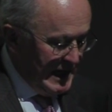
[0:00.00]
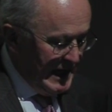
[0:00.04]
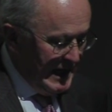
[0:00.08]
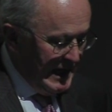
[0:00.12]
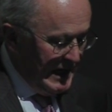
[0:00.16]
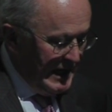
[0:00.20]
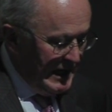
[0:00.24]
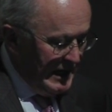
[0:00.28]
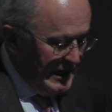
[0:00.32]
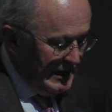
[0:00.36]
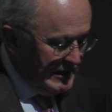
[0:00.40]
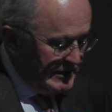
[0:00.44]

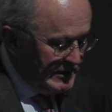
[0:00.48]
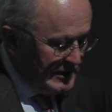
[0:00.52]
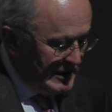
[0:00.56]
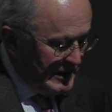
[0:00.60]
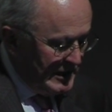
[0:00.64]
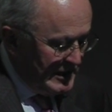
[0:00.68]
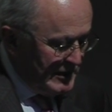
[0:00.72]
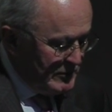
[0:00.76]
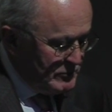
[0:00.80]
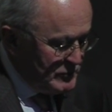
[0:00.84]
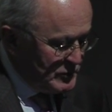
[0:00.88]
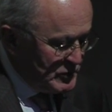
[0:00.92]
and
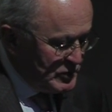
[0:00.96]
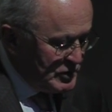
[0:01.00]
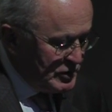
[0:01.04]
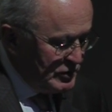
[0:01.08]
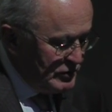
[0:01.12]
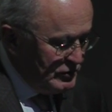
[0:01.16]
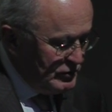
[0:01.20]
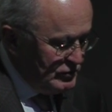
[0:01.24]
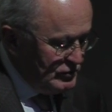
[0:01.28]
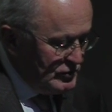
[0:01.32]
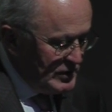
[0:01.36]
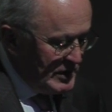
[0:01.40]

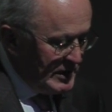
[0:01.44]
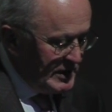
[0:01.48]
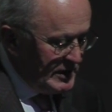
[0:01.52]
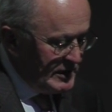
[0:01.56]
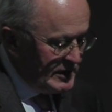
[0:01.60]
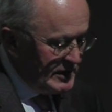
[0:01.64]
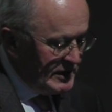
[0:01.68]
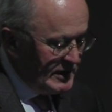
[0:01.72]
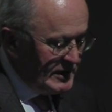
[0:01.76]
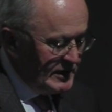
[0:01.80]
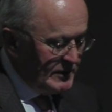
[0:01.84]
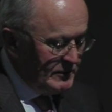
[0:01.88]
to
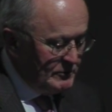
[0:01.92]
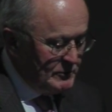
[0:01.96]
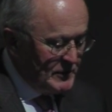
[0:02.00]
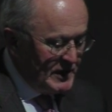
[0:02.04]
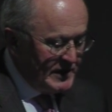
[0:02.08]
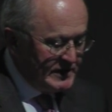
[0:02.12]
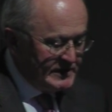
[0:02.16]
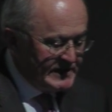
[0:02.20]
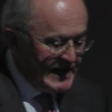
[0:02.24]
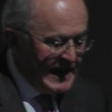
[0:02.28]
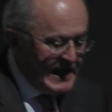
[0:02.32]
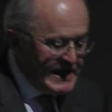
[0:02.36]

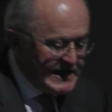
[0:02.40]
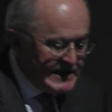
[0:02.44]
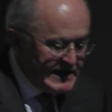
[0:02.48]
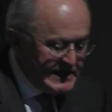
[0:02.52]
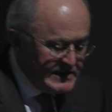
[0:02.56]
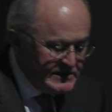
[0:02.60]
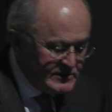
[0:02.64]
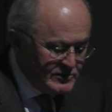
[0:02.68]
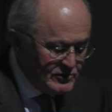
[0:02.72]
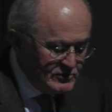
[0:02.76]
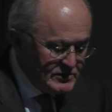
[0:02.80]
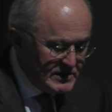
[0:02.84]
take
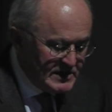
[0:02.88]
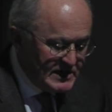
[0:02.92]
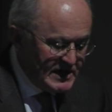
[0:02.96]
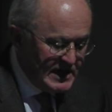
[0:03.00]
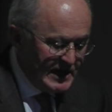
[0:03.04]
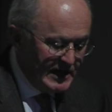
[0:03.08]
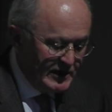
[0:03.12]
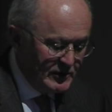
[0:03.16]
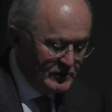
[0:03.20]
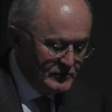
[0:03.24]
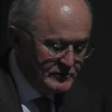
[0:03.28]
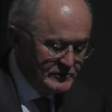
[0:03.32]
into
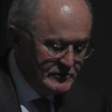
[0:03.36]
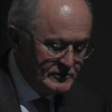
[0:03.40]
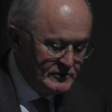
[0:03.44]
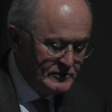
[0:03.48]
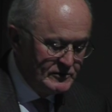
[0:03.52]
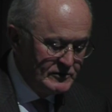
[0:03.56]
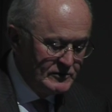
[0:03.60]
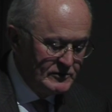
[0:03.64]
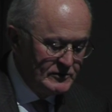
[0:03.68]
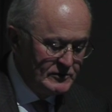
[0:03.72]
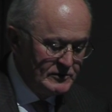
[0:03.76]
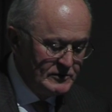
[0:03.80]
account
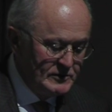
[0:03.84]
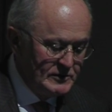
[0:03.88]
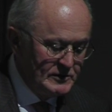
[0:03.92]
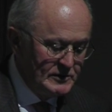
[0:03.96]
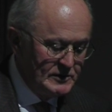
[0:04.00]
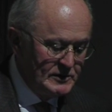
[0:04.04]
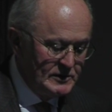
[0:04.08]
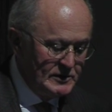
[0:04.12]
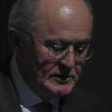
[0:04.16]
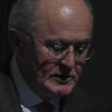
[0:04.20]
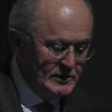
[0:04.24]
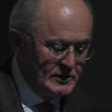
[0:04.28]

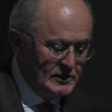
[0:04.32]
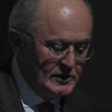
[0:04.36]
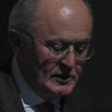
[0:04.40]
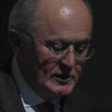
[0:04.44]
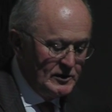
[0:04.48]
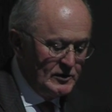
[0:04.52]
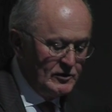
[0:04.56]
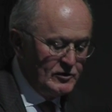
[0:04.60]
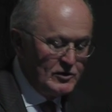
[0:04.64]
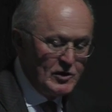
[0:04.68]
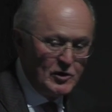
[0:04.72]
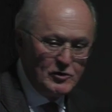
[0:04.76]

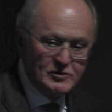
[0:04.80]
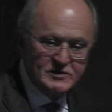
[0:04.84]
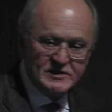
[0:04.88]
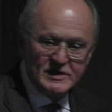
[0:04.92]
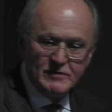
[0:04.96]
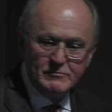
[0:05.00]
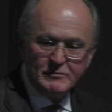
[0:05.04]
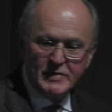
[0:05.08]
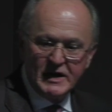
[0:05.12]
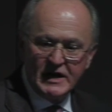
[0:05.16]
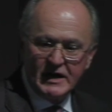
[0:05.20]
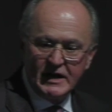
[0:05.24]
those
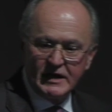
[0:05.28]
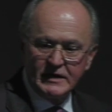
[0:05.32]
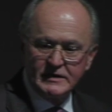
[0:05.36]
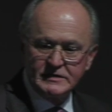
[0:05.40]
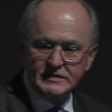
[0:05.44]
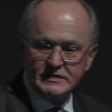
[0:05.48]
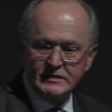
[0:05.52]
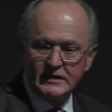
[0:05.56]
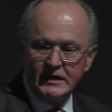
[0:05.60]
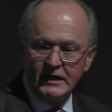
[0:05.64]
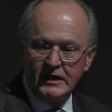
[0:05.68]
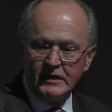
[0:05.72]

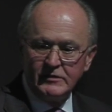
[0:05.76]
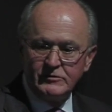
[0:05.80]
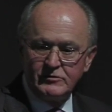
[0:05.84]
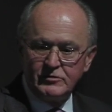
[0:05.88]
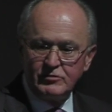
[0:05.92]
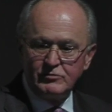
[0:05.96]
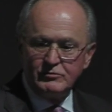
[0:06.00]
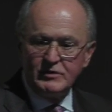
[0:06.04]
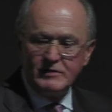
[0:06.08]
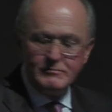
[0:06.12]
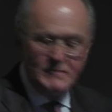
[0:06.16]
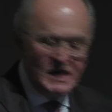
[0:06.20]
impacts and
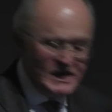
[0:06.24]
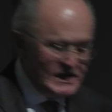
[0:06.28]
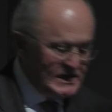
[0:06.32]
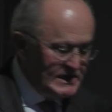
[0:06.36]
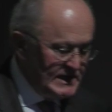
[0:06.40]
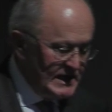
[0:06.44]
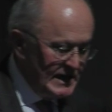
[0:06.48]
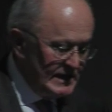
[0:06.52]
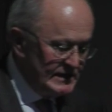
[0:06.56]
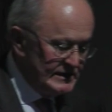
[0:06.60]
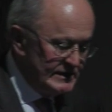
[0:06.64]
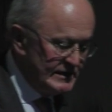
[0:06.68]
to
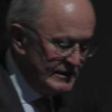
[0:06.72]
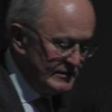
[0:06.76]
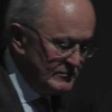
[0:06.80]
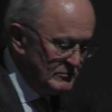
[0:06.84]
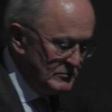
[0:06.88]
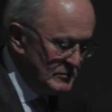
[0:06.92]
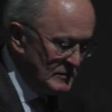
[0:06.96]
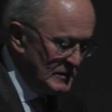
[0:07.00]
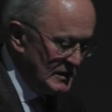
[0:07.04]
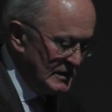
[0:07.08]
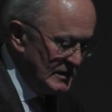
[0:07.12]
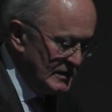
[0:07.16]
remediate
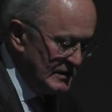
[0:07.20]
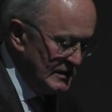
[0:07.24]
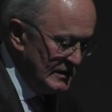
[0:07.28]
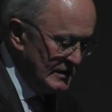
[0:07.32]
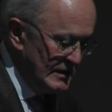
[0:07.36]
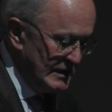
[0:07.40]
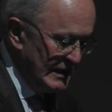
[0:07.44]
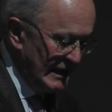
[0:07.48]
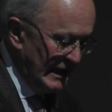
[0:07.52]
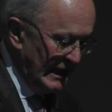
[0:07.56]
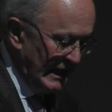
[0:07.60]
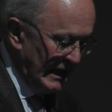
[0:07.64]
them
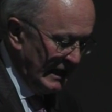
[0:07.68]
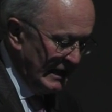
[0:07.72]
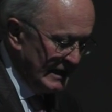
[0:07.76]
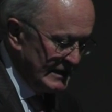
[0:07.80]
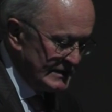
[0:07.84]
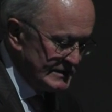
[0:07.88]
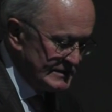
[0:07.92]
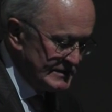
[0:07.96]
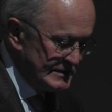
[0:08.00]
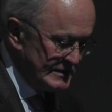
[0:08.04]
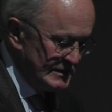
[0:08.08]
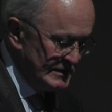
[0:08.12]

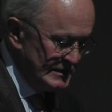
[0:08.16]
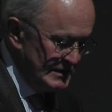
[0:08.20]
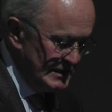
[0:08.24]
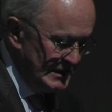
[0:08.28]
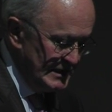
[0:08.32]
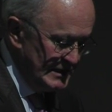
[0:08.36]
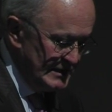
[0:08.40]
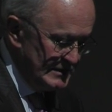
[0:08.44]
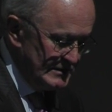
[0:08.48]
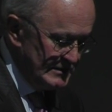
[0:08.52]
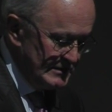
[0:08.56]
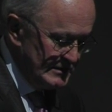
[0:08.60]
as the
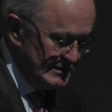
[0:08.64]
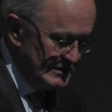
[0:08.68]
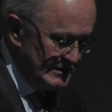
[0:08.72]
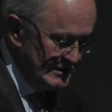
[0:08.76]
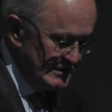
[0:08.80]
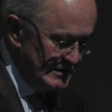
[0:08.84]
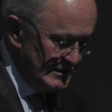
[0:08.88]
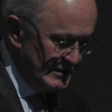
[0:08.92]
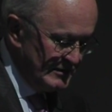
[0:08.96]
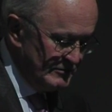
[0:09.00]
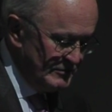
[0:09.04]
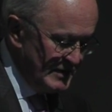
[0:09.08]
need
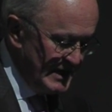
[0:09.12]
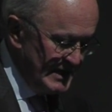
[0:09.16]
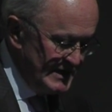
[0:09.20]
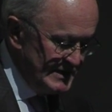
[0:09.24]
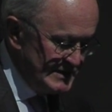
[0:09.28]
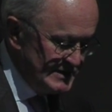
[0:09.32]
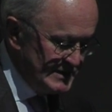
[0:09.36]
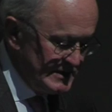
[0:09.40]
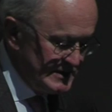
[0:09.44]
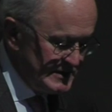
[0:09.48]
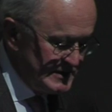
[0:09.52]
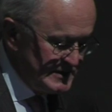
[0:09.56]

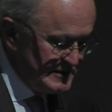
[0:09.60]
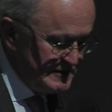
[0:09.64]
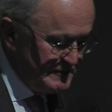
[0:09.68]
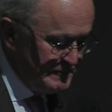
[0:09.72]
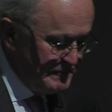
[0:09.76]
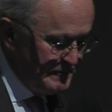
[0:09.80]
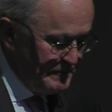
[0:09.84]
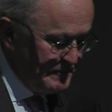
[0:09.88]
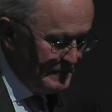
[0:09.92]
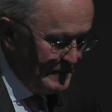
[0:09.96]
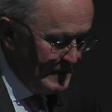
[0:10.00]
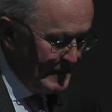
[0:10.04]
arises.
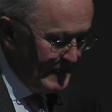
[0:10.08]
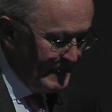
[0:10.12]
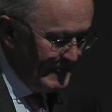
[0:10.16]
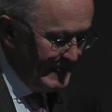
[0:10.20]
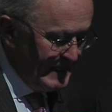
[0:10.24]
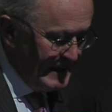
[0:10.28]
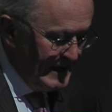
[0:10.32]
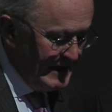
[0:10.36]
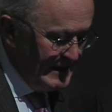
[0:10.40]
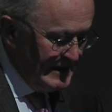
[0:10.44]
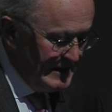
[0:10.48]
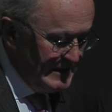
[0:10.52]

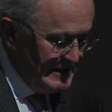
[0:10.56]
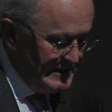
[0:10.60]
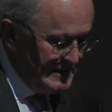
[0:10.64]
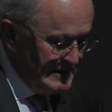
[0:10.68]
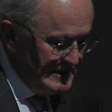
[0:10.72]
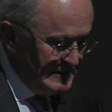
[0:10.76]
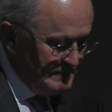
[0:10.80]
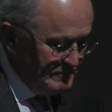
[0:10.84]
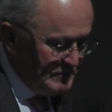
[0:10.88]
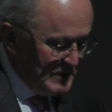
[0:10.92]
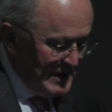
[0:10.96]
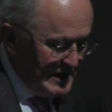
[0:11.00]

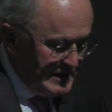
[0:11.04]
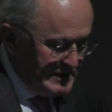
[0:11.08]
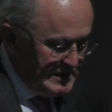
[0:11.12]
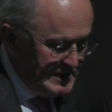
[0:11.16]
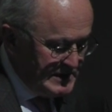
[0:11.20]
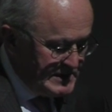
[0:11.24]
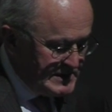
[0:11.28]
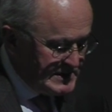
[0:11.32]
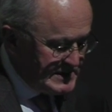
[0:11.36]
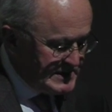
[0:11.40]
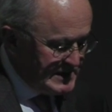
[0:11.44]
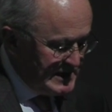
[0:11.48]

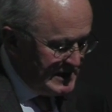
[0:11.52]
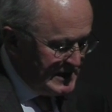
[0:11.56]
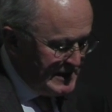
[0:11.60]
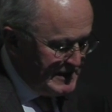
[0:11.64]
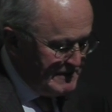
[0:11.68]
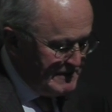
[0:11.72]
This